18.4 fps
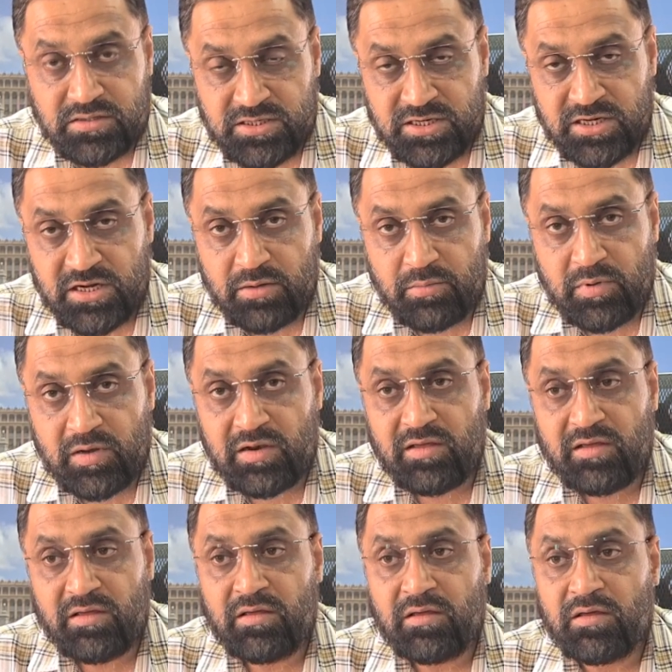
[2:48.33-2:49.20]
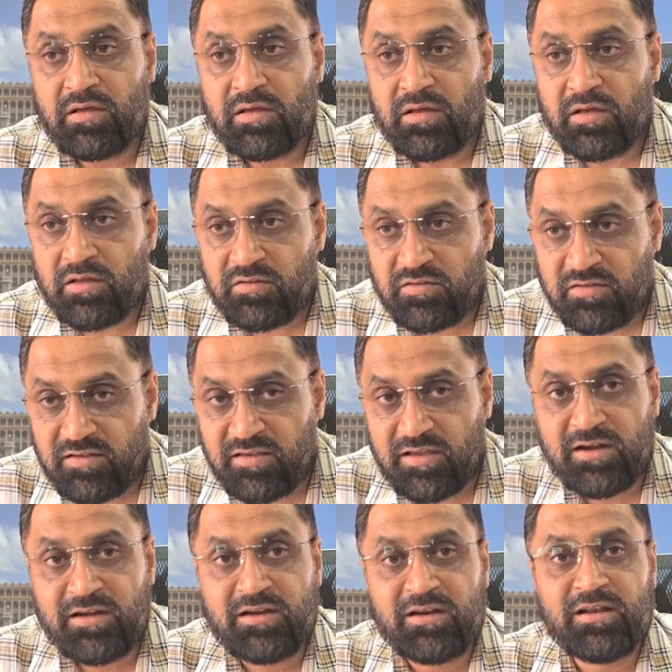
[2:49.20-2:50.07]
JEE,
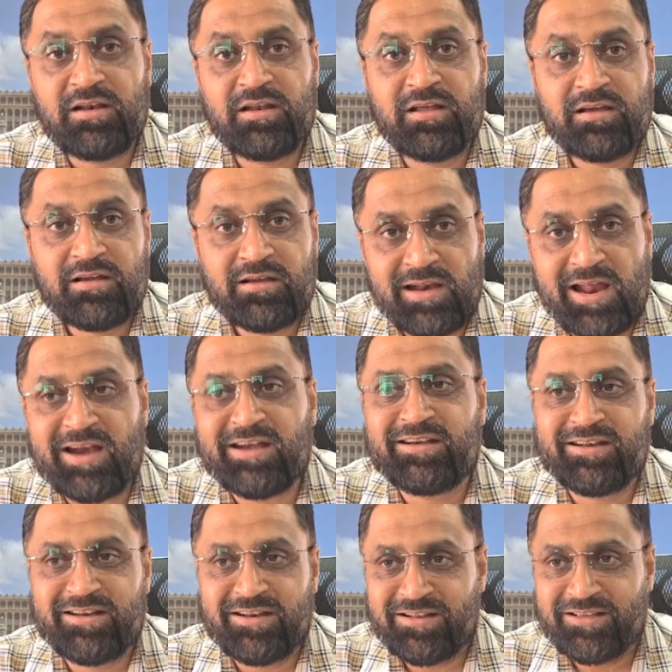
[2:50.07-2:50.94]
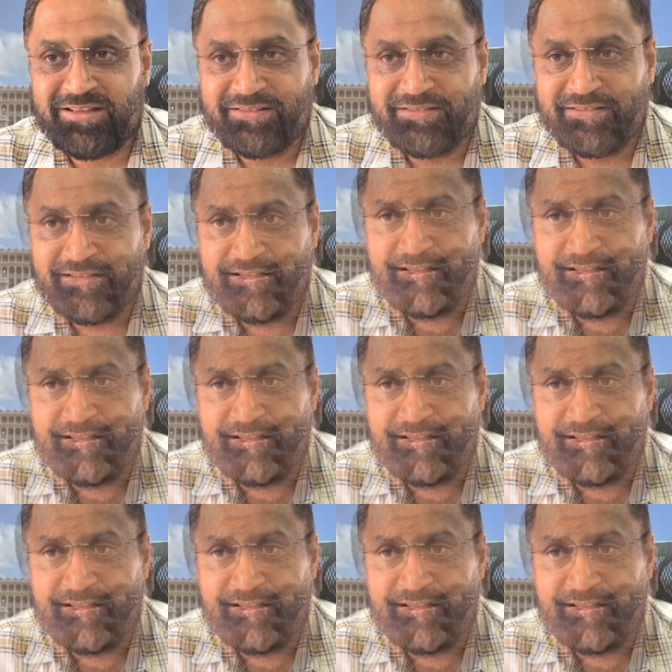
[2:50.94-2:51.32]
CA training, CLAT training.